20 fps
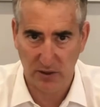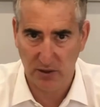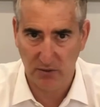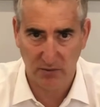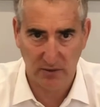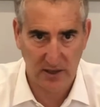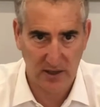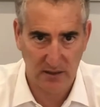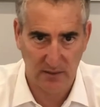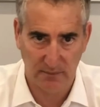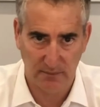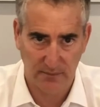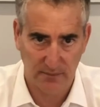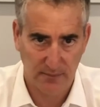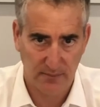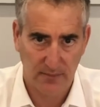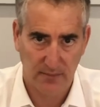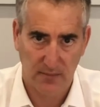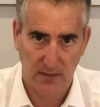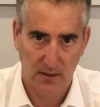We don't need them.
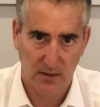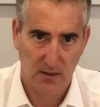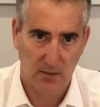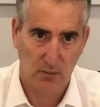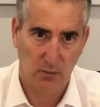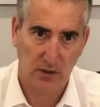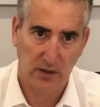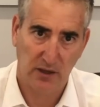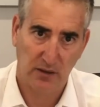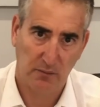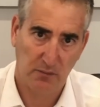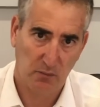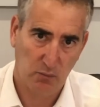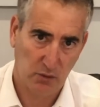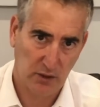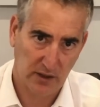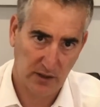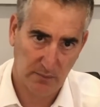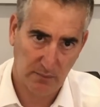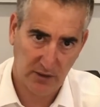We're
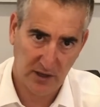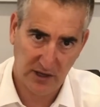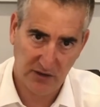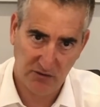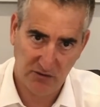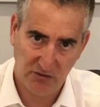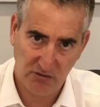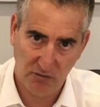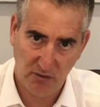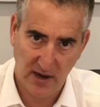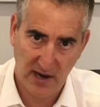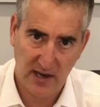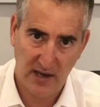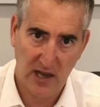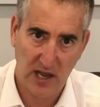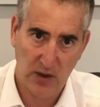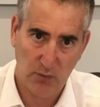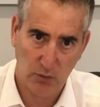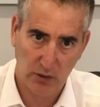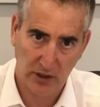gonna play it straight,
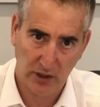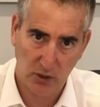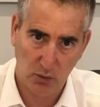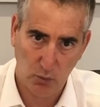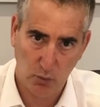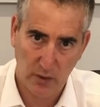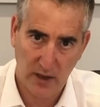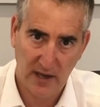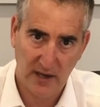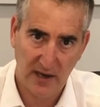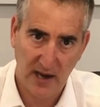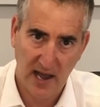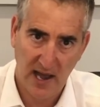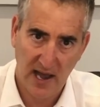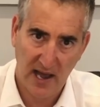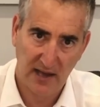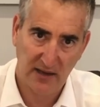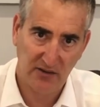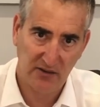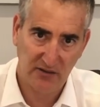and we're gonna win
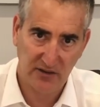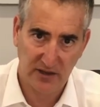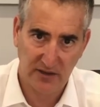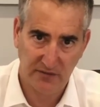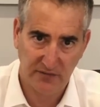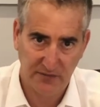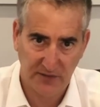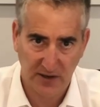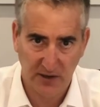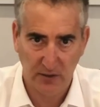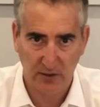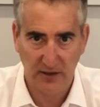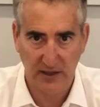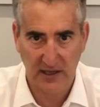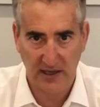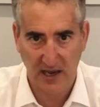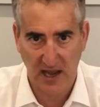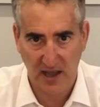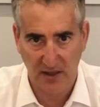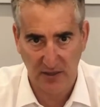honestly and fairly
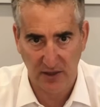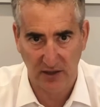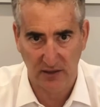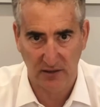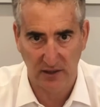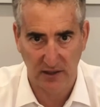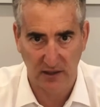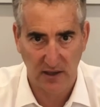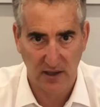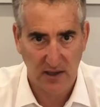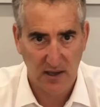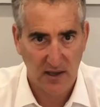and ethically.